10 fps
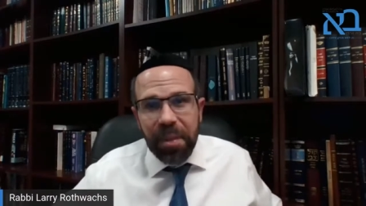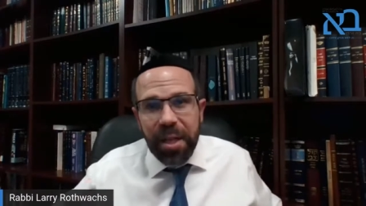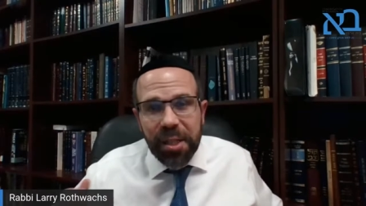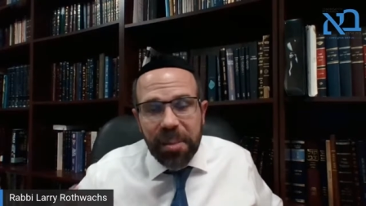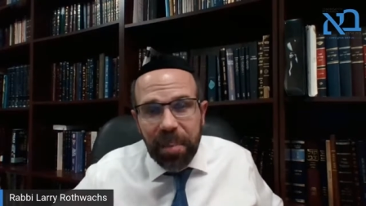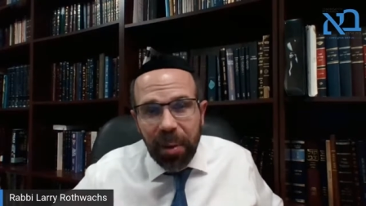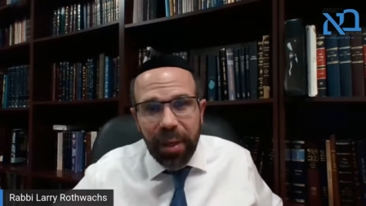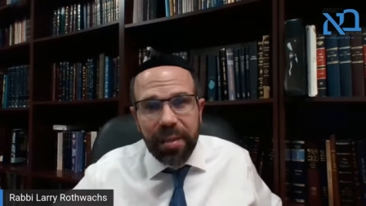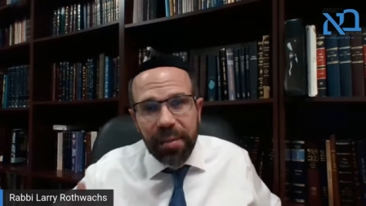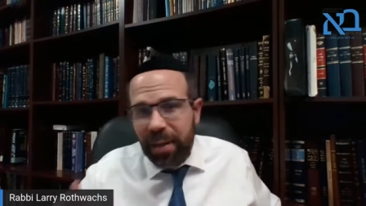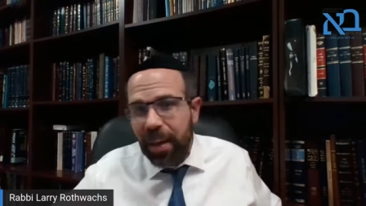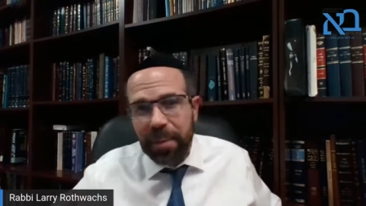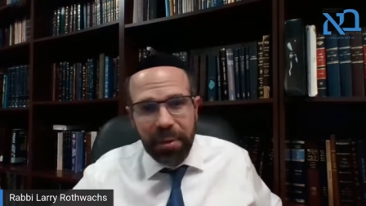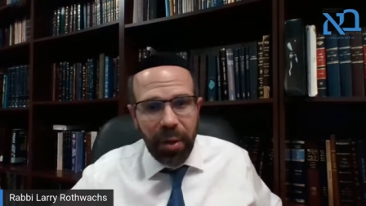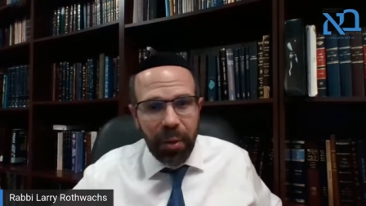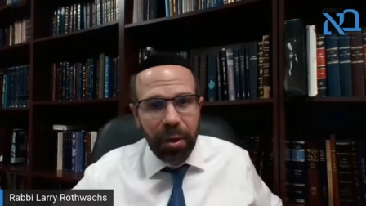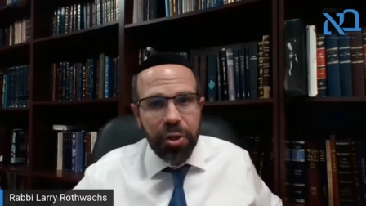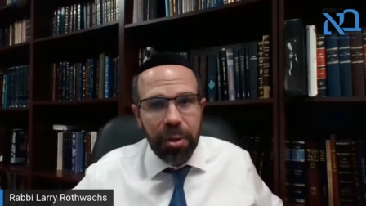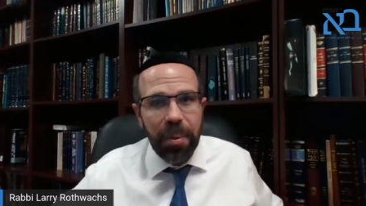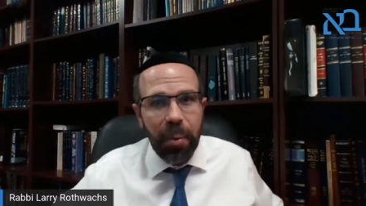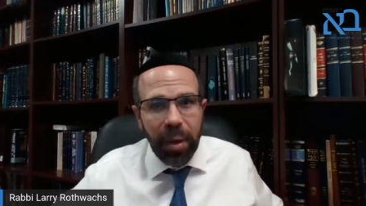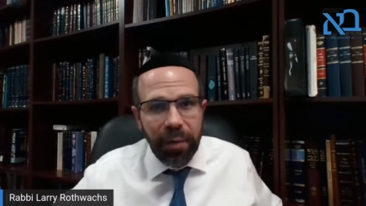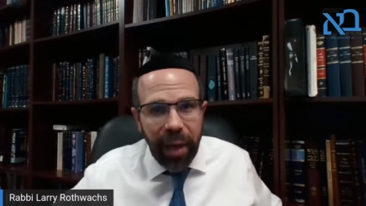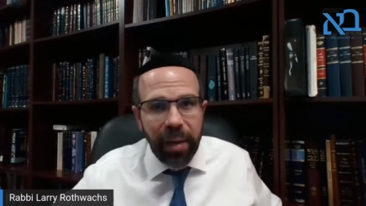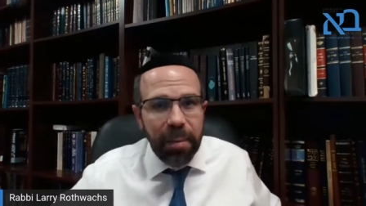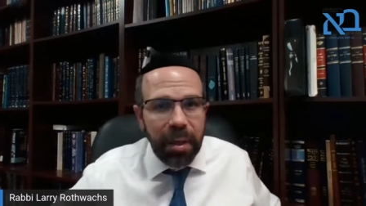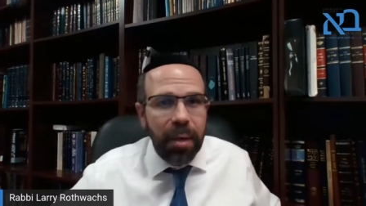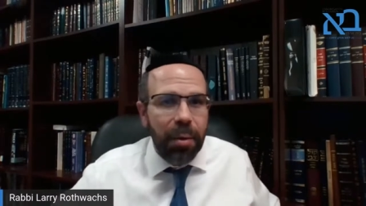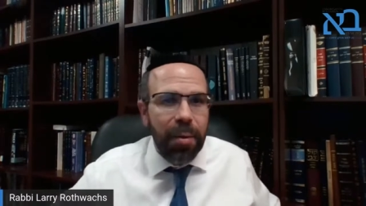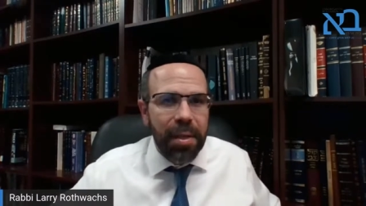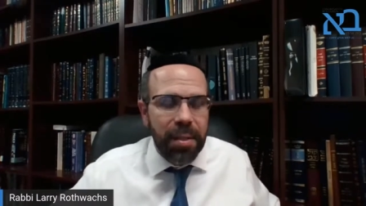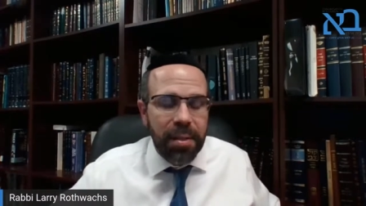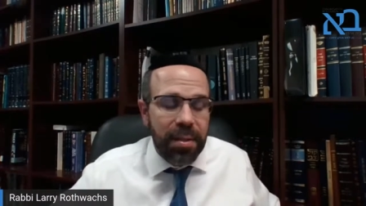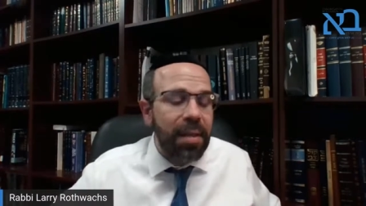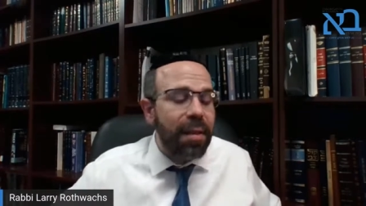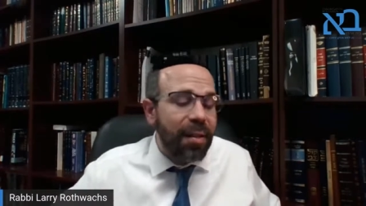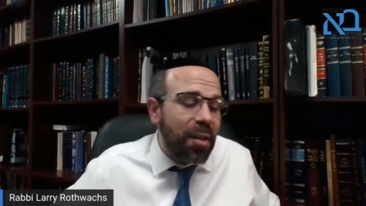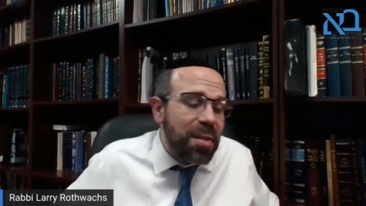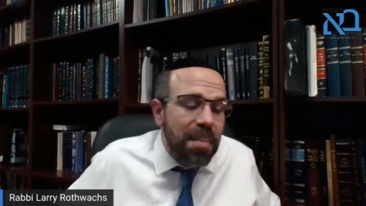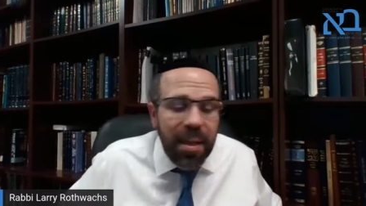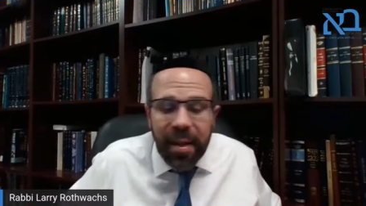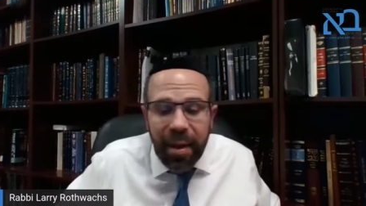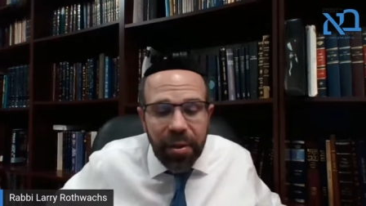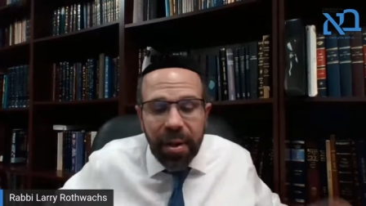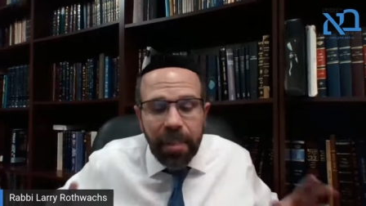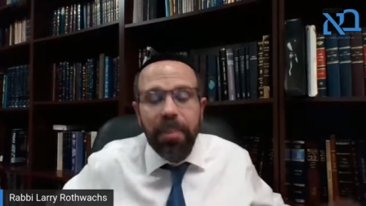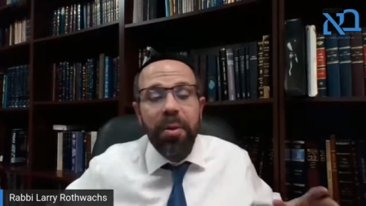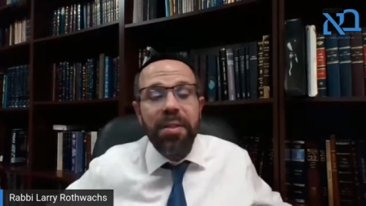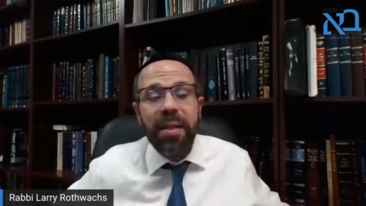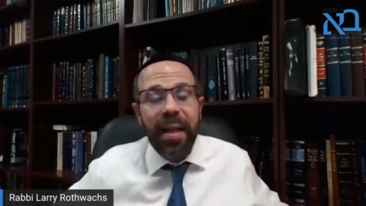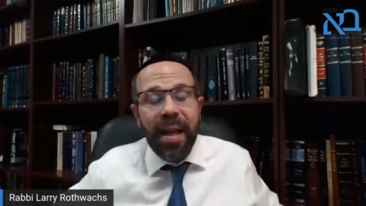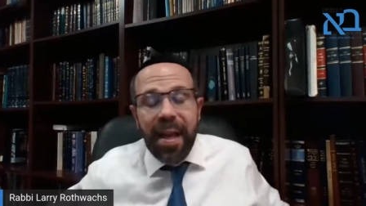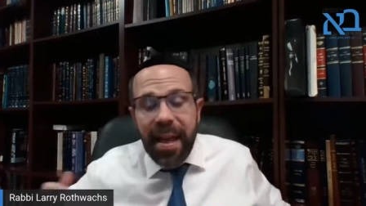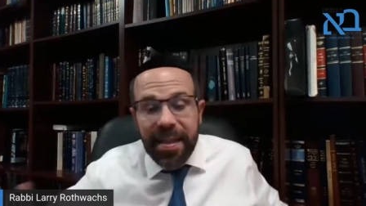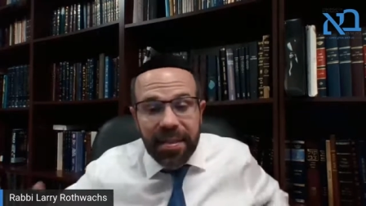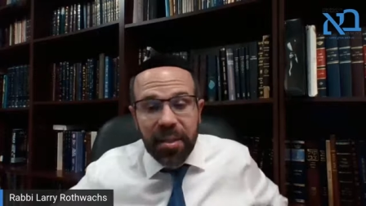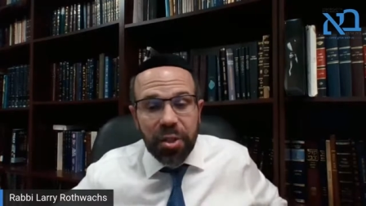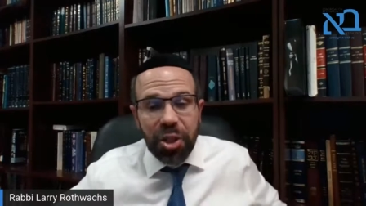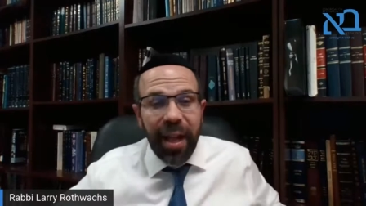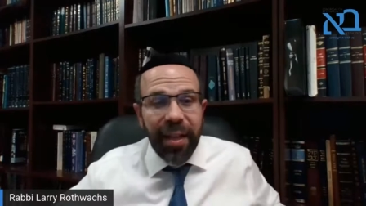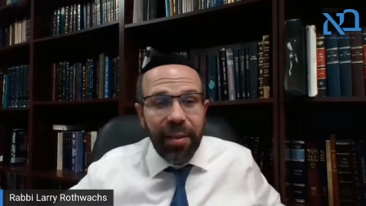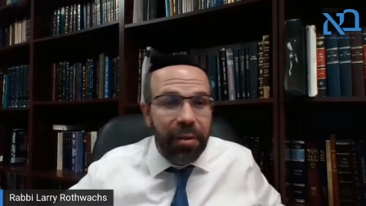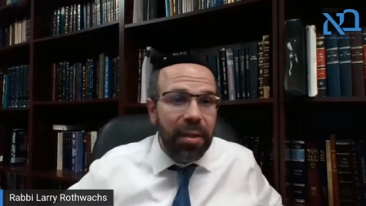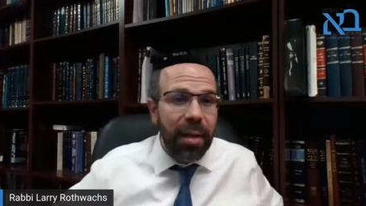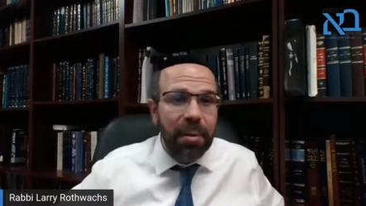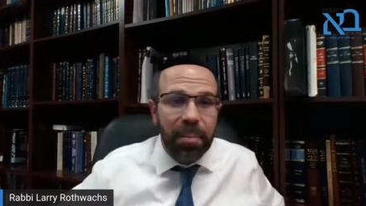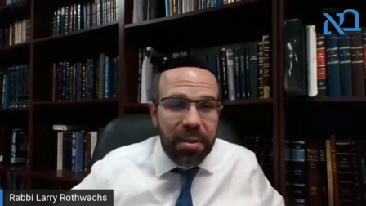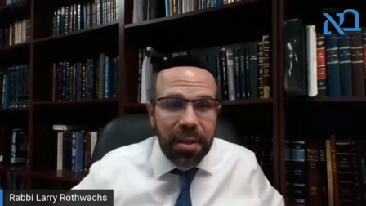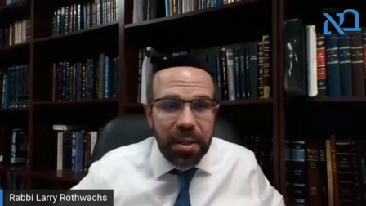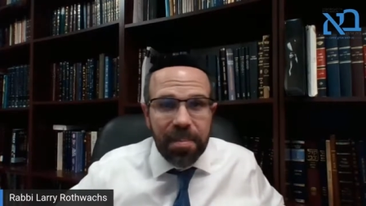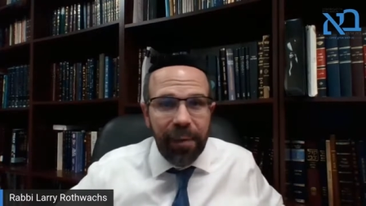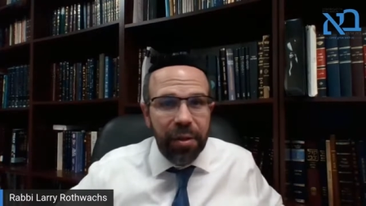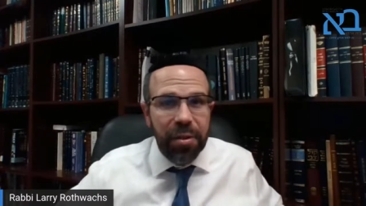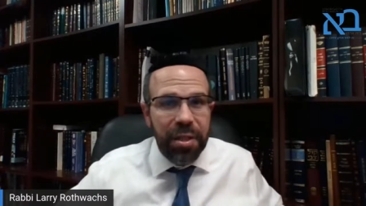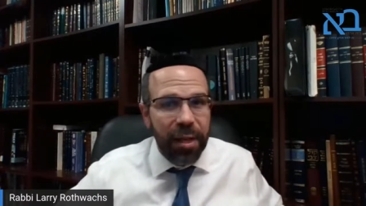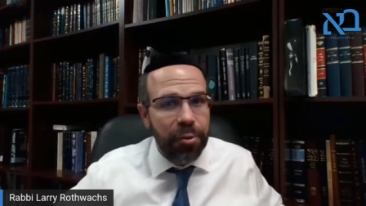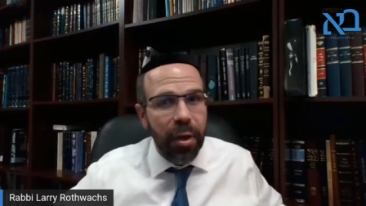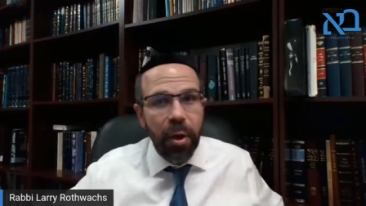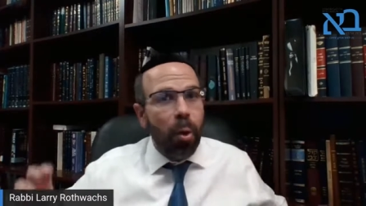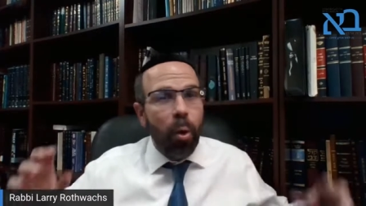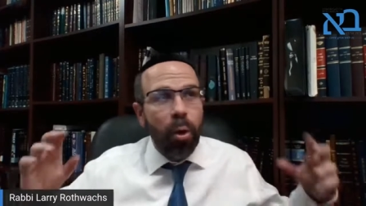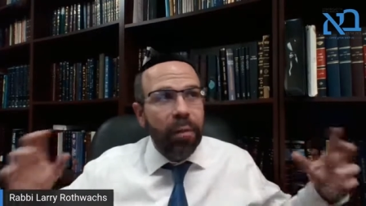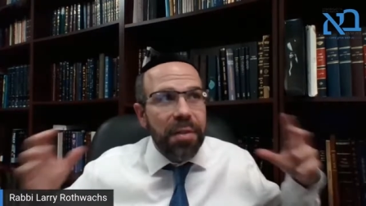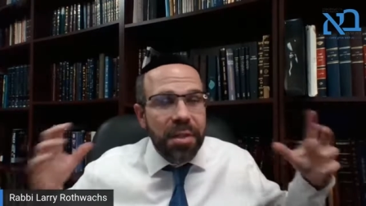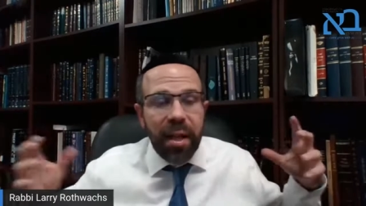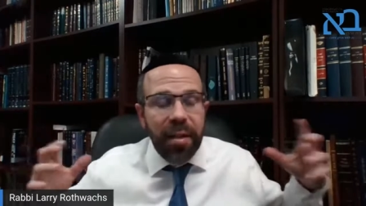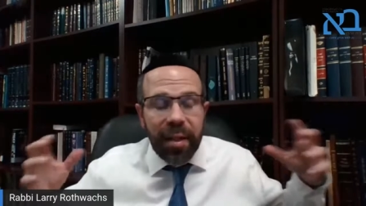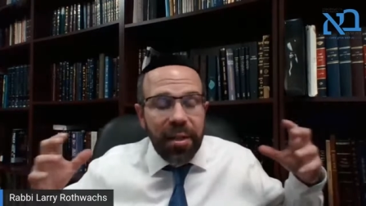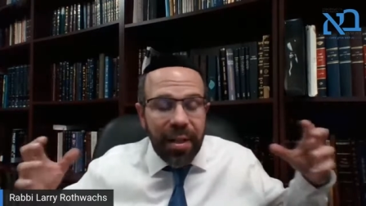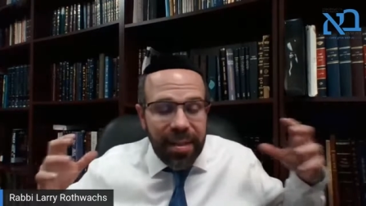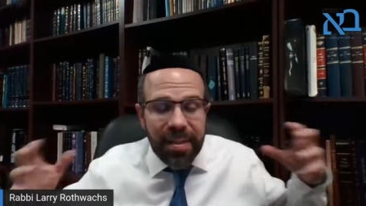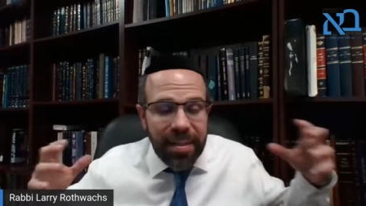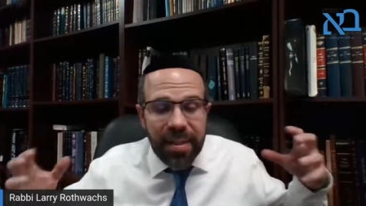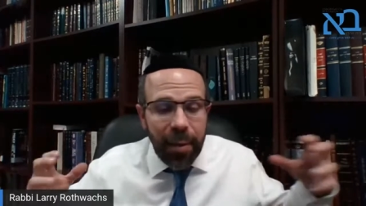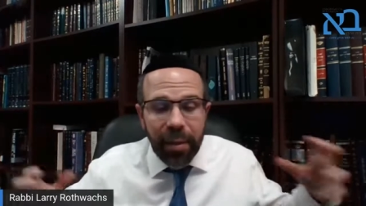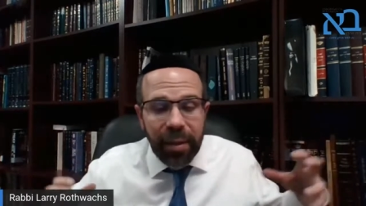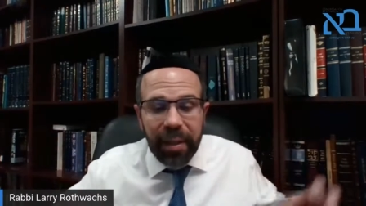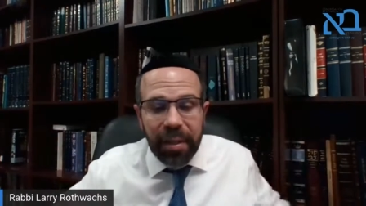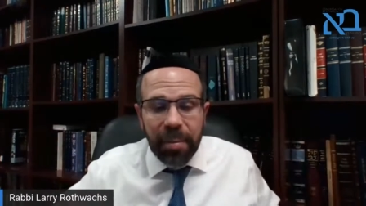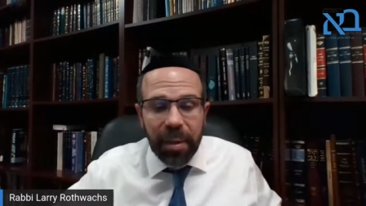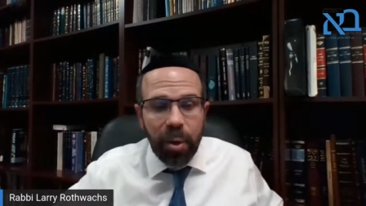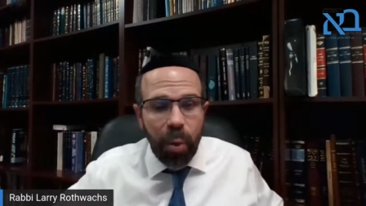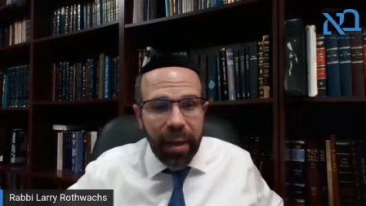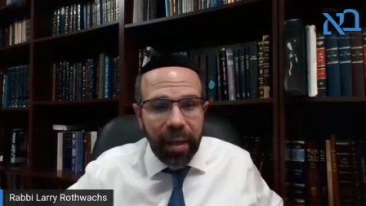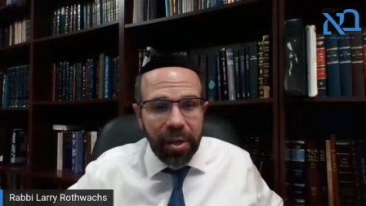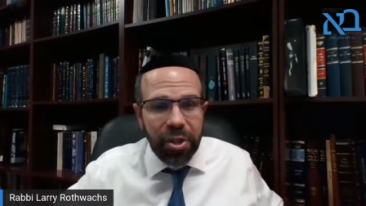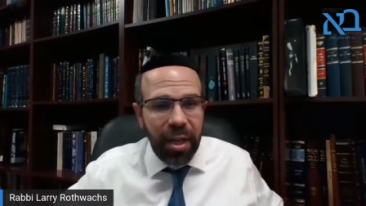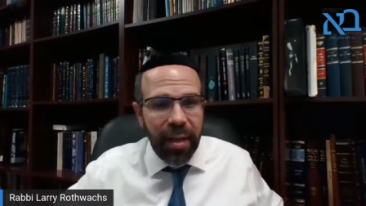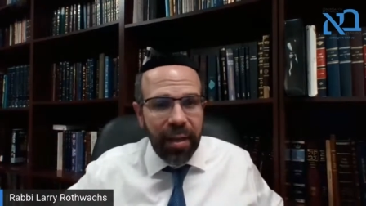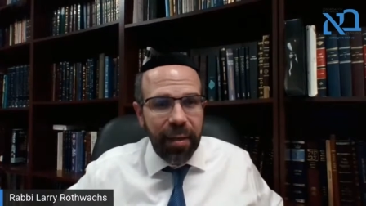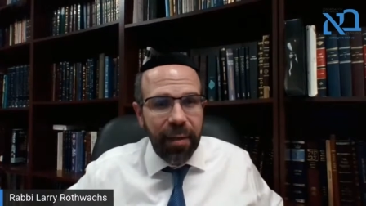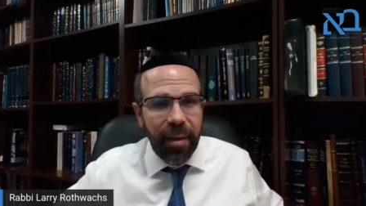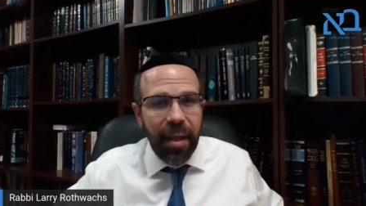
The experience of Talmud Torah should be one of Ema Yira Reses Aziyah. That doesn't mean that every time a person asks a shaila, every time a person is Mavir Sedra, all of a sudden they necessarily need to be quaking and shaking.